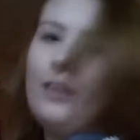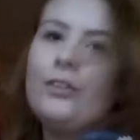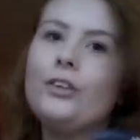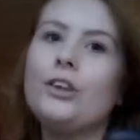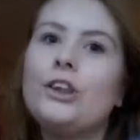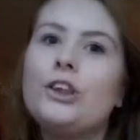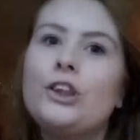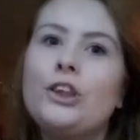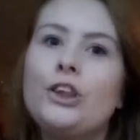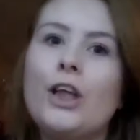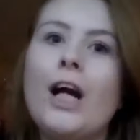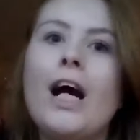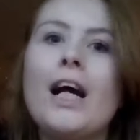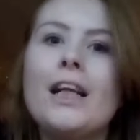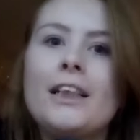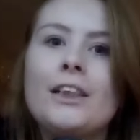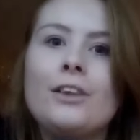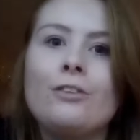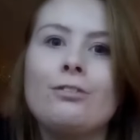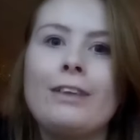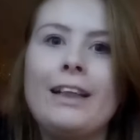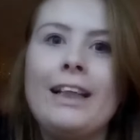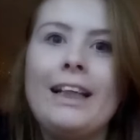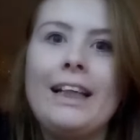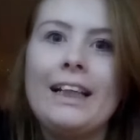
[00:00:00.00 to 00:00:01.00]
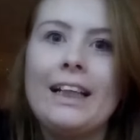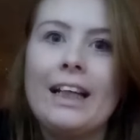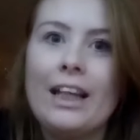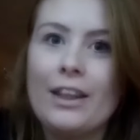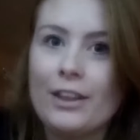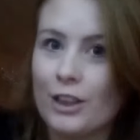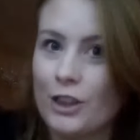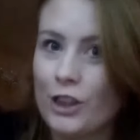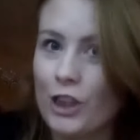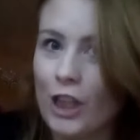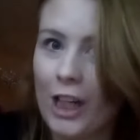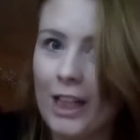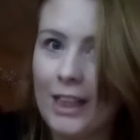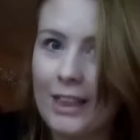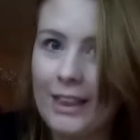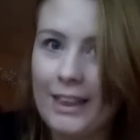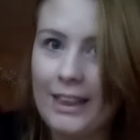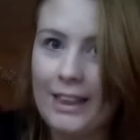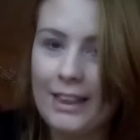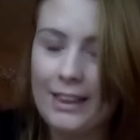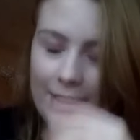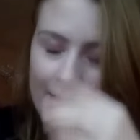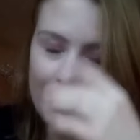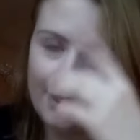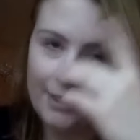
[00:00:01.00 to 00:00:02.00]
just trying to ring the
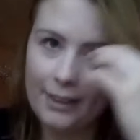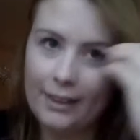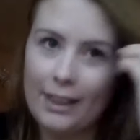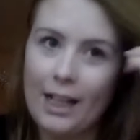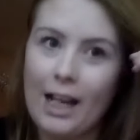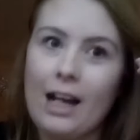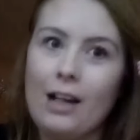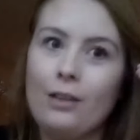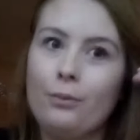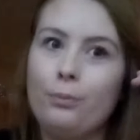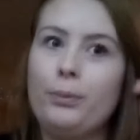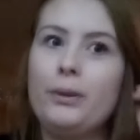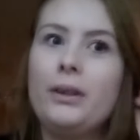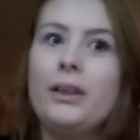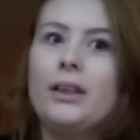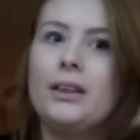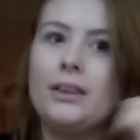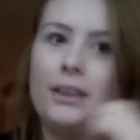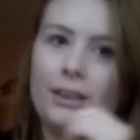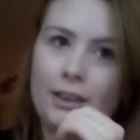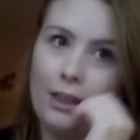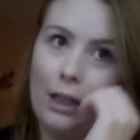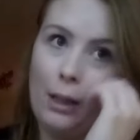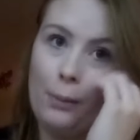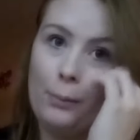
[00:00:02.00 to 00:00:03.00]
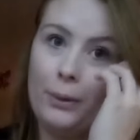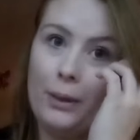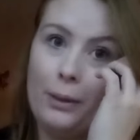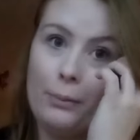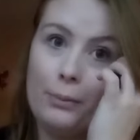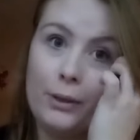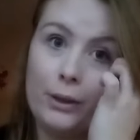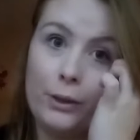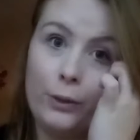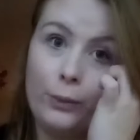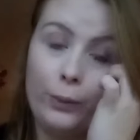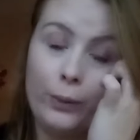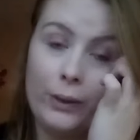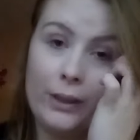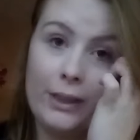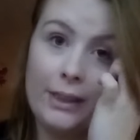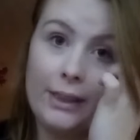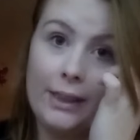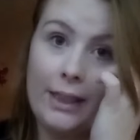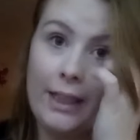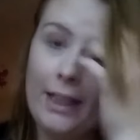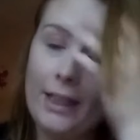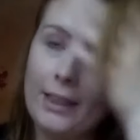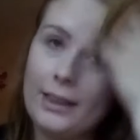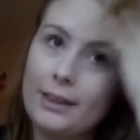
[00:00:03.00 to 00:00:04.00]
Chinese now because it's coming up to
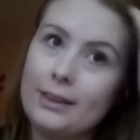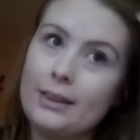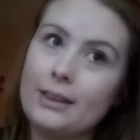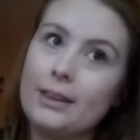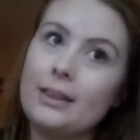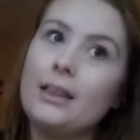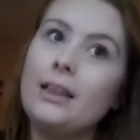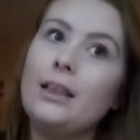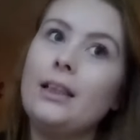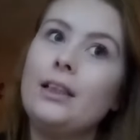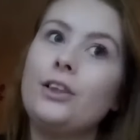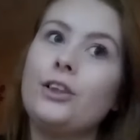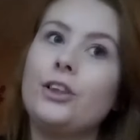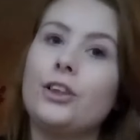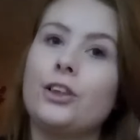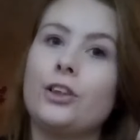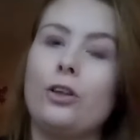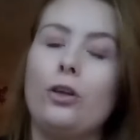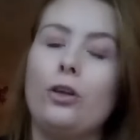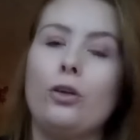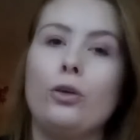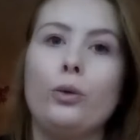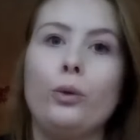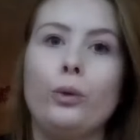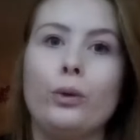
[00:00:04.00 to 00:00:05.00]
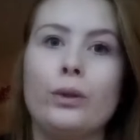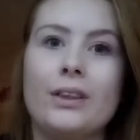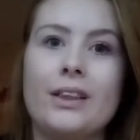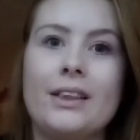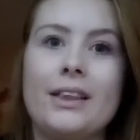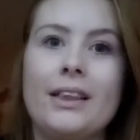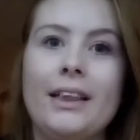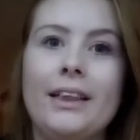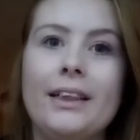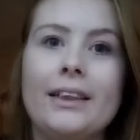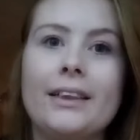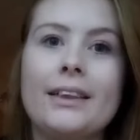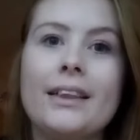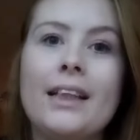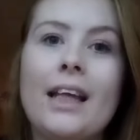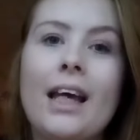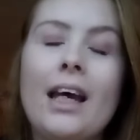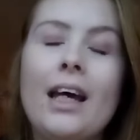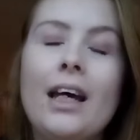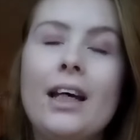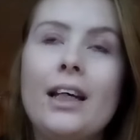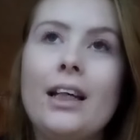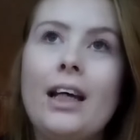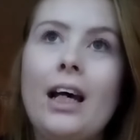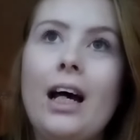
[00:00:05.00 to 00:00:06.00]
5:45, just gone 5:45.
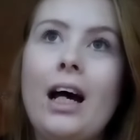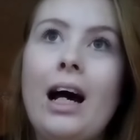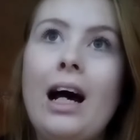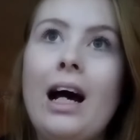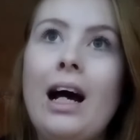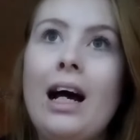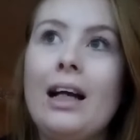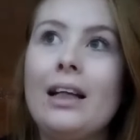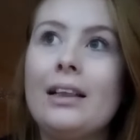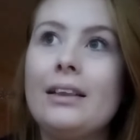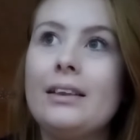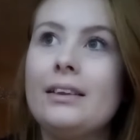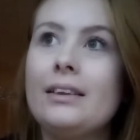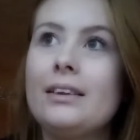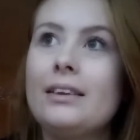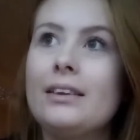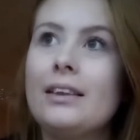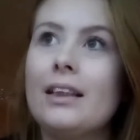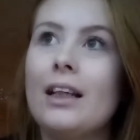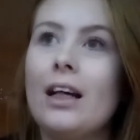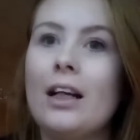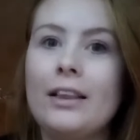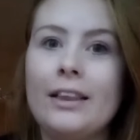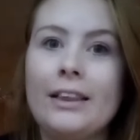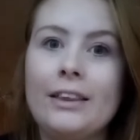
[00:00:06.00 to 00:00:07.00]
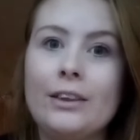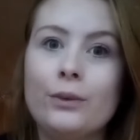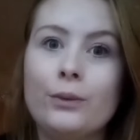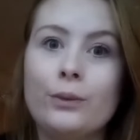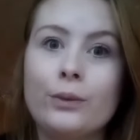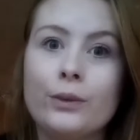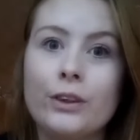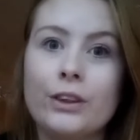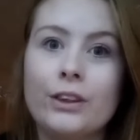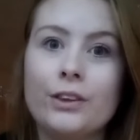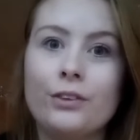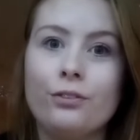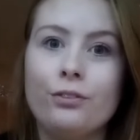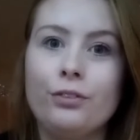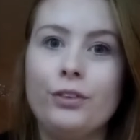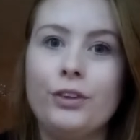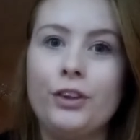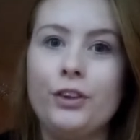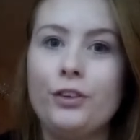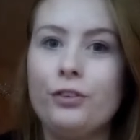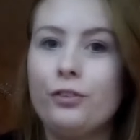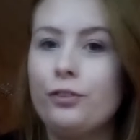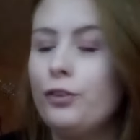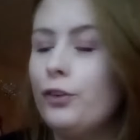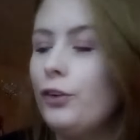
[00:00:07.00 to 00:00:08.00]
And I need to order some
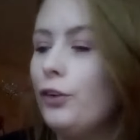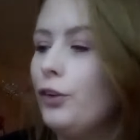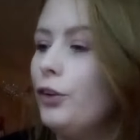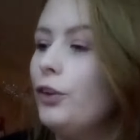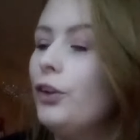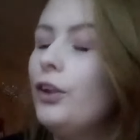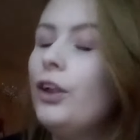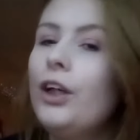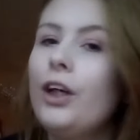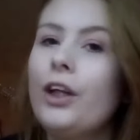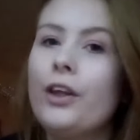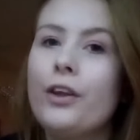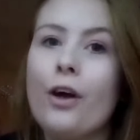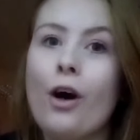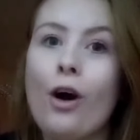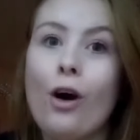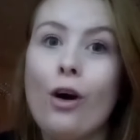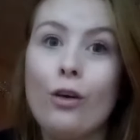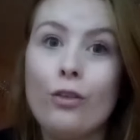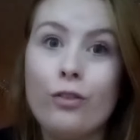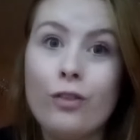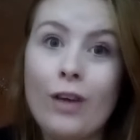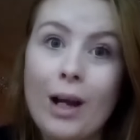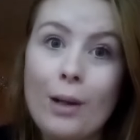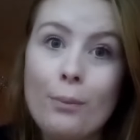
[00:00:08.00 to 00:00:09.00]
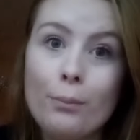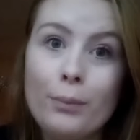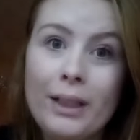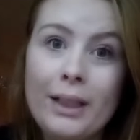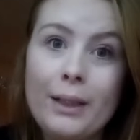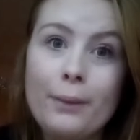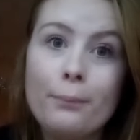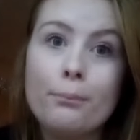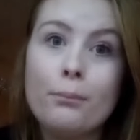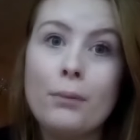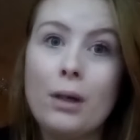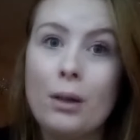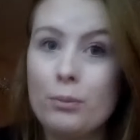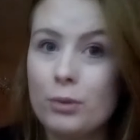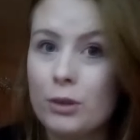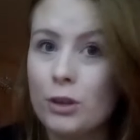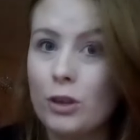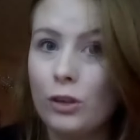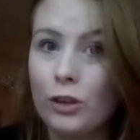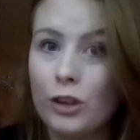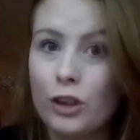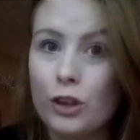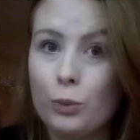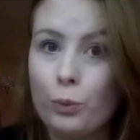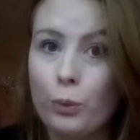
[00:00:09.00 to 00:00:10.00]
food for the whole family. Mum's
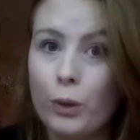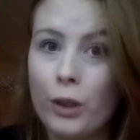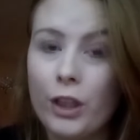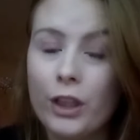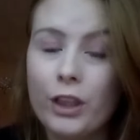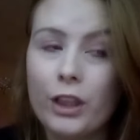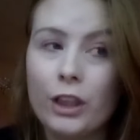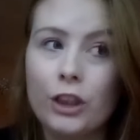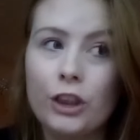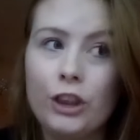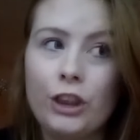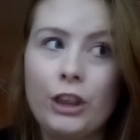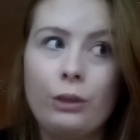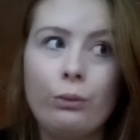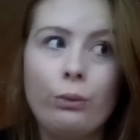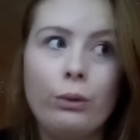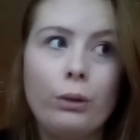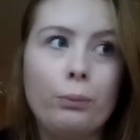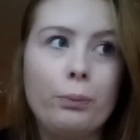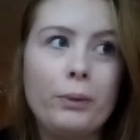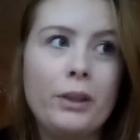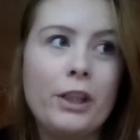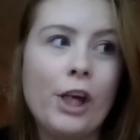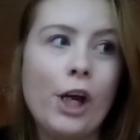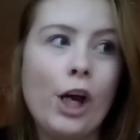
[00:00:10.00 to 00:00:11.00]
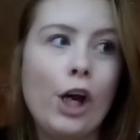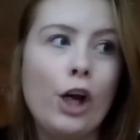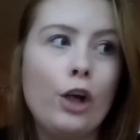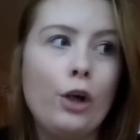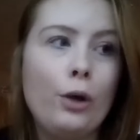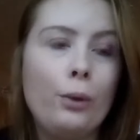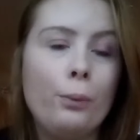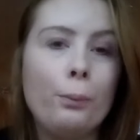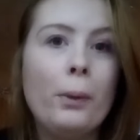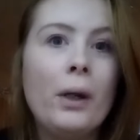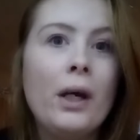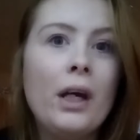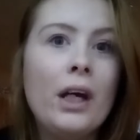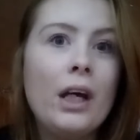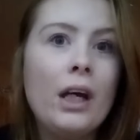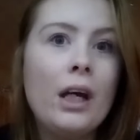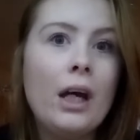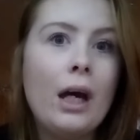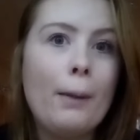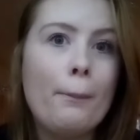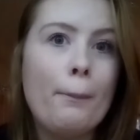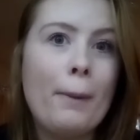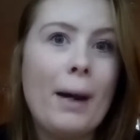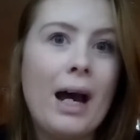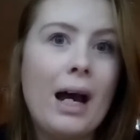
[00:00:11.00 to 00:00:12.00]
gone to work. She will be home
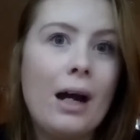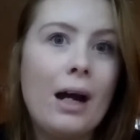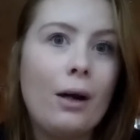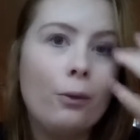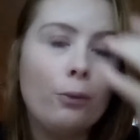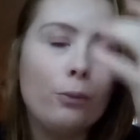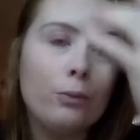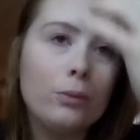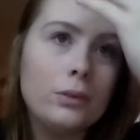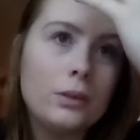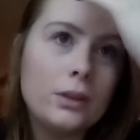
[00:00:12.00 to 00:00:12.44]
about